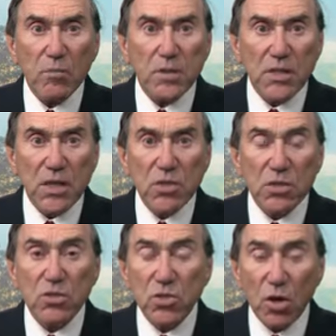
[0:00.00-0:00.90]

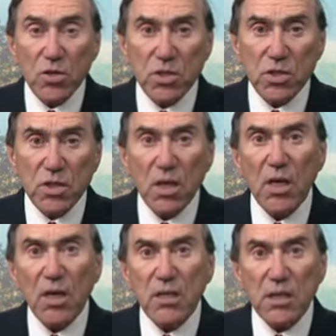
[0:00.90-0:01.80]
possession charges.
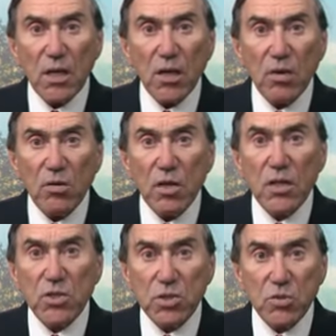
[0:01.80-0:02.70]
TLO
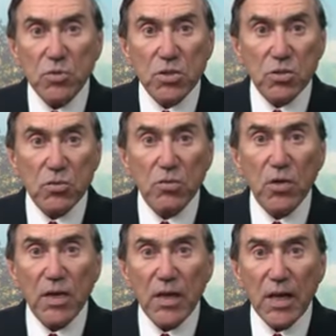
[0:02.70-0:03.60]
sued the school
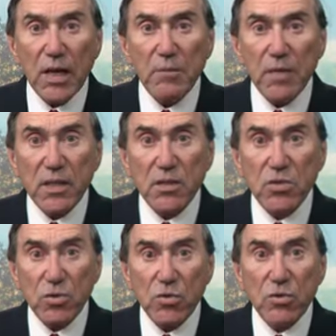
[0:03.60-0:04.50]
and claimed that the
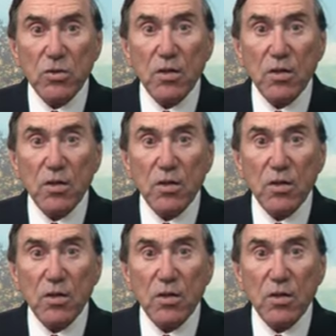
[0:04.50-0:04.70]
search